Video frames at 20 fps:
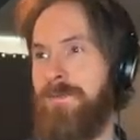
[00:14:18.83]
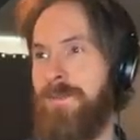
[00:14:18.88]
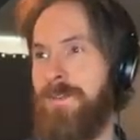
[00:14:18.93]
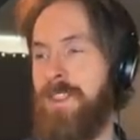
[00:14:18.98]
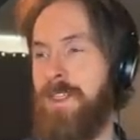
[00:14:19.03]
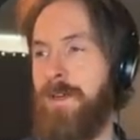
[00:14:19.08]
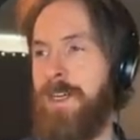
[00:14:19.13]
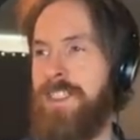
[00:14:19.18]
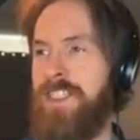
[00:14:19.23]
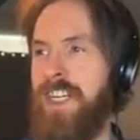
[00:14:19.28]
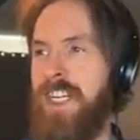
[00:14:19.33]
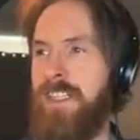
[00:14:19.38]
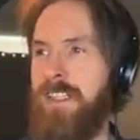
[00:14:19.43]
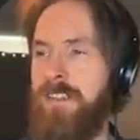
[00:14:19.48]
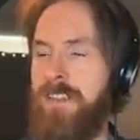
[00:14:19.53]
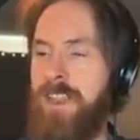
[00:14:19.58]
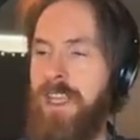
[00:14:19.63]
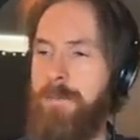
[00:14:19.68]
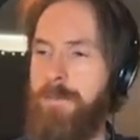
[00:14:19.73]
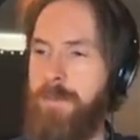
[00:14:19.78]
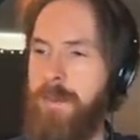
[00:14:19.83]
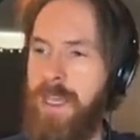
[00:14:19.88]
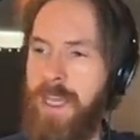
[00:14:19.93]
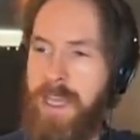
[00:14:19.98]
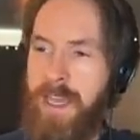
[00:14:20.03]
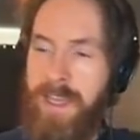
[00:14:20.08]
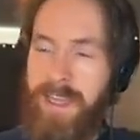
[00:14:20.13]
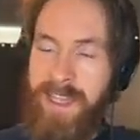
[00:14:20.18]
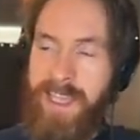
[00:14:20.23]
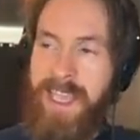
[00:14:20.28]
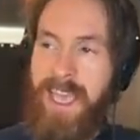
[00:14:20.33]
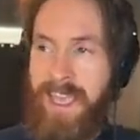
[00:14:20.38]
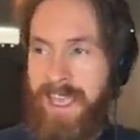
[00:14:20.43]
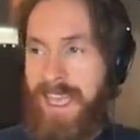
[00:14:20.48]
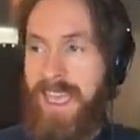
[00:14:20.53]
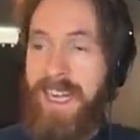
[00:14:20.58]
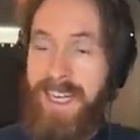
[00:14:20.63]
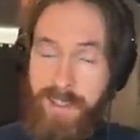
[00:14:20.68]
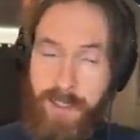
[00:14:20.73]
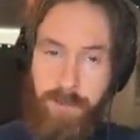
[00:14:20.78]
So I checked this up. Uh, yeah,
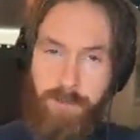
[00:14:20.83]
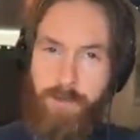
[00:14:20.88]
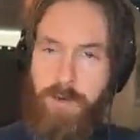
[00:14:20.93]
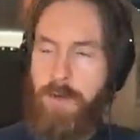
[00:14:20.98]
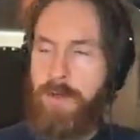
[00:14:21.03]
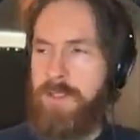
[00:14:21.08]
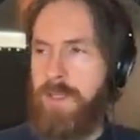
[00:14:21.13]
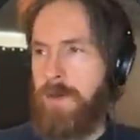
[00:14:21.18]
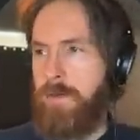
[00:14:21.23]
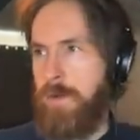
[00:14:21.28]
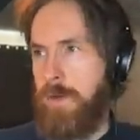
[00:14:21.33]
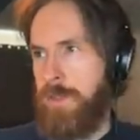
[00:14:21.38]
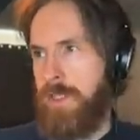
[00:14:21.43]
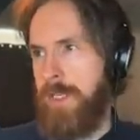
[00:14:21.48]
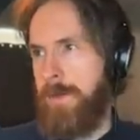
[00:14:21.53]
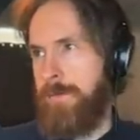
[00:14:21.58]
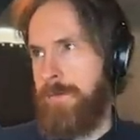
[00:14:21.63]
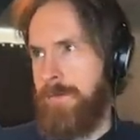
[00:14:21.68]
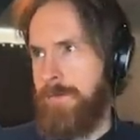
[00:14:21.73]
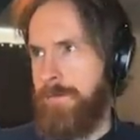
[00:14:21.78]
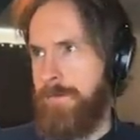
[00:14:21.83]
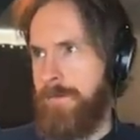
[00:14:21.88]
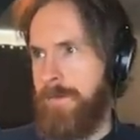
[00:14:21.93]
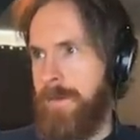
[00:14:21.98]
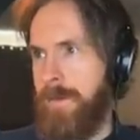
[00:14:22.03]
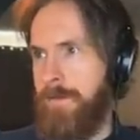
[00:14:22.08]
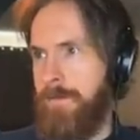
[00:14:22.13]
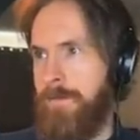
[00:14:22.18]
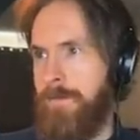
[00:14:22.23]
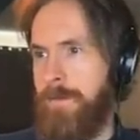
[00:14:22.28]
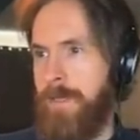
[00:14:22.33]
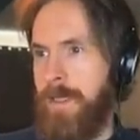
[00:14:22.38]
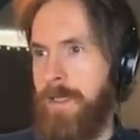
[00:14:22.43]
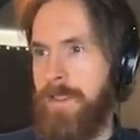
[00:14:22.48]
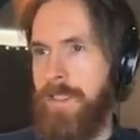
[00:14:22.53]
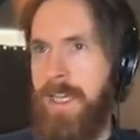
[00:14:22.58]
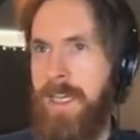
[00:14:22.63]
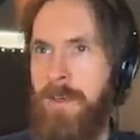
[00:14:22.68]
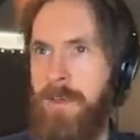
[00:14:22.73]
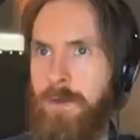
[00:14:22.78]
it is of course a rose hip
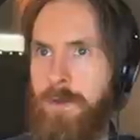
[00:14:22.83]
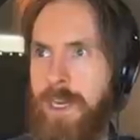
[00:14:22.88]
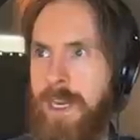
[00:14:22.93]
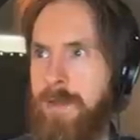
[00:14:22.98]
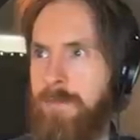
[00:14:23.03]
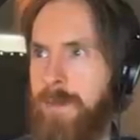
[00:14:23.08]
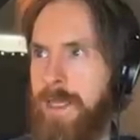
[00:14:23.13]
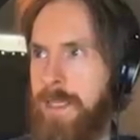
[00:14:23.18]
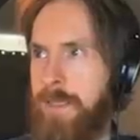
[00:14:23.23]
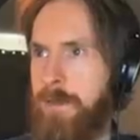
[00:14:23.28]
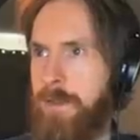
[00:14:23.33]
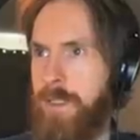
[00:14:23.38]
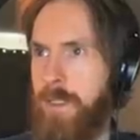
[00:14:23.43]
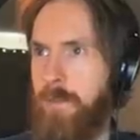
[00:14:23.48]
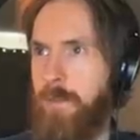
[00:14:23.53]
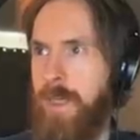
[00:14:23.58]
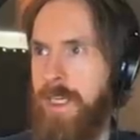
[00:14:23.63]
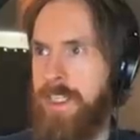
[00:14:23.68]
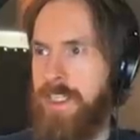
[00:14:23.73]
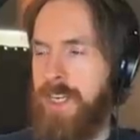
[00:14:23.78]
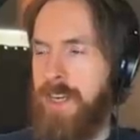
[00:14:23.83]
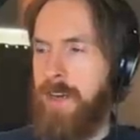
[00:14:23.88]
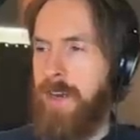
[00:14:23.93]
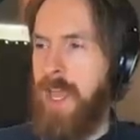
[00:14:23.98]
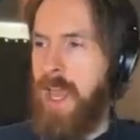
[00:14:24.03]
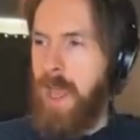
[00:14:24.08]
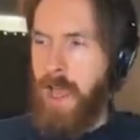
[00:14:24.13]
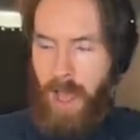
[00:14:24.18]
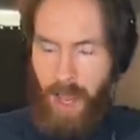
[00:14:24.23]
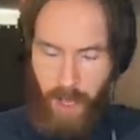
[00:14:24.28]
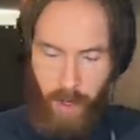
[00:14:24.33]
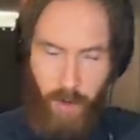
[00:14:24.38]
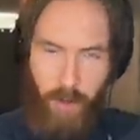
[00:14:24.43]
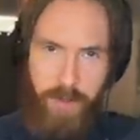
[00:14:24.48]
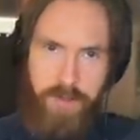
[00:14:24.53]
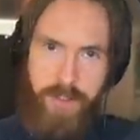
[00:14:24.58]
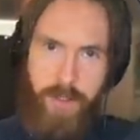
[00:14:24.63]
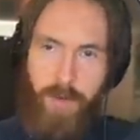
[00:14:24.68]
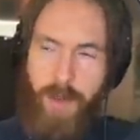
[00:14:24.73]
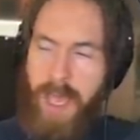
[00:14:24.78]
because I knew that when I took the picture. I
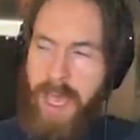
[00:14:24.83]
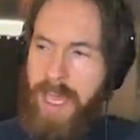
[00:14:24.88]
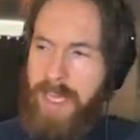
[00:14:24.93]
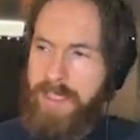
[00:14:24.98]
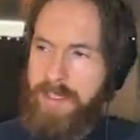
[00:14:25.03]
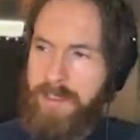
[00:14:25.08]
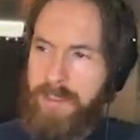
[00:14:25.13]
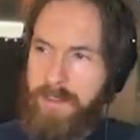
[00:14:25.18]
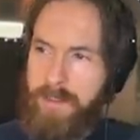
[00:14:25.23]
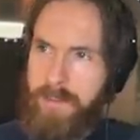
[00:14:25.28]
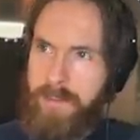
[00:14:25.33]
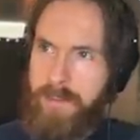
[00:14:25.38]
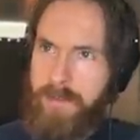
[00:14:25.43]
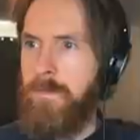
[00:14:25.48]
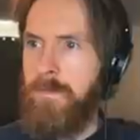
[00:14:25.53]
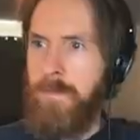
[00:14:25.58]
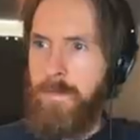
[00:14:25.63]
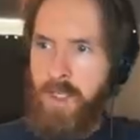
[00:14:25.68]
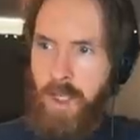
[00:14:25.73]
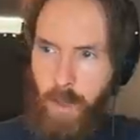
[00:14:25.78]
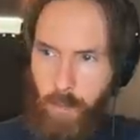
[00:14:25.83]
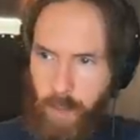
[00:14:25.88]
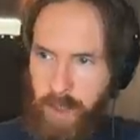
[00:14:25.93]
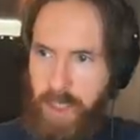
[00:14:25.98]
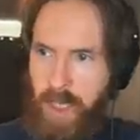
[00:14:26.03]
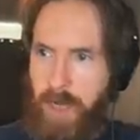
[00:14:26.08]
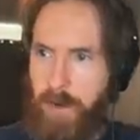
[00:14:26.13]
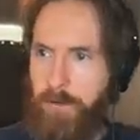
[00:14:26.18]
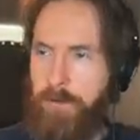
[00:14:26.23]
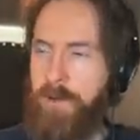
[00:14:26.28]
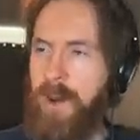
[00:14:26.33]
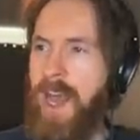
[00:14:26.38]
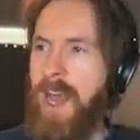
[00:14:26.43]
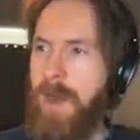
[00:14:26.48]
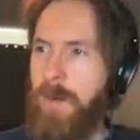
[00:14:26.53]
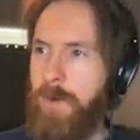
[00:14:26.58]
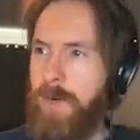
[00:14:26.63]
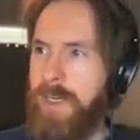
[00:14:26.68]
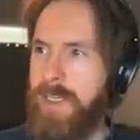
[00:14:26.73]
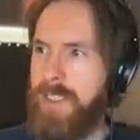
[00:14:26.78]
also asked, so what kind of
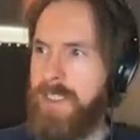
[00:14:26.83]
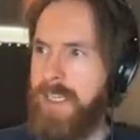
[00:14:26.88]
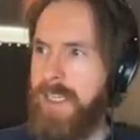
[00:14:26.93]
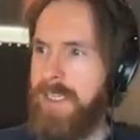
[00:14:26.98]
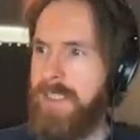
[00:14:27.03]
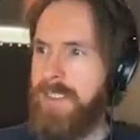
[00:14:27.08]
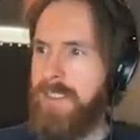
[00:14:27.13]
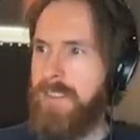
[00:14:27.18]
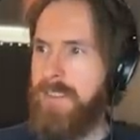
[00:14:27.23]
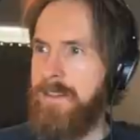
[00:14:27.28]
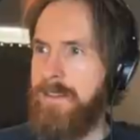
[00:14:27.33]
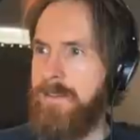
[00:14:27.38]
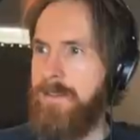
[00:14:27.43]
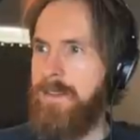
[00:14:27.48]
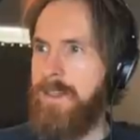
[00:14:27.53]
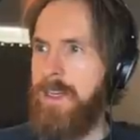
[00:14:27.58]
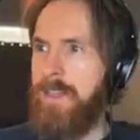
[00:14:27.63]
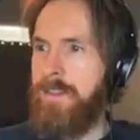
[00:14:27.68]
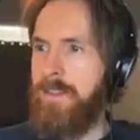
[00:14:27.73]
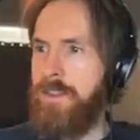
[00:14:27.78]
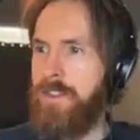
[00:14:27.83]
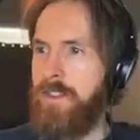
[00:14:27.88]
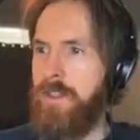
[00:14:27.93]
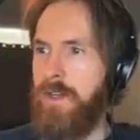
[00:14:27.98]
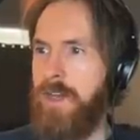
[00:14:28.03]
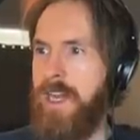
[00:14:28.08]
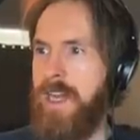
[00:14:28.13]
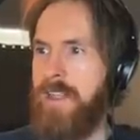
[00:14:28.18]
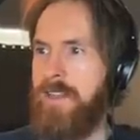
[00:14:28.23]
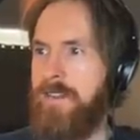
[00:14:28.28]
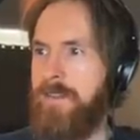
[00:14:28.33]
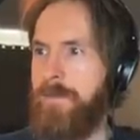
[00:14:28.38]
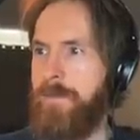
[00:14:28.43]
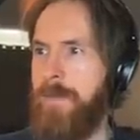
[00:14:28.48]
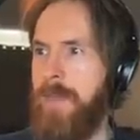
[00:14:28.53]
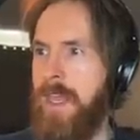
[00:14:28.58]
flower is this? I just saw that.